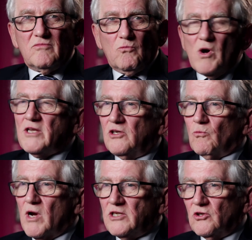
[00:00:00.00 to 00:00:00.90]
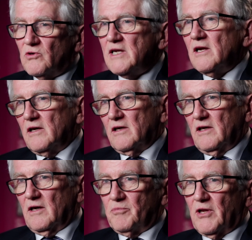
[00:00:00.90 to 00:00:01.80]
When you're in
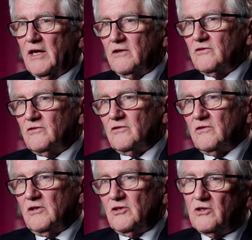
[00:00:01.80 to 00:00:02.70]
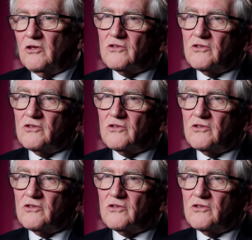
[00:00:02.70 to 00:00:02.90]
a place, and you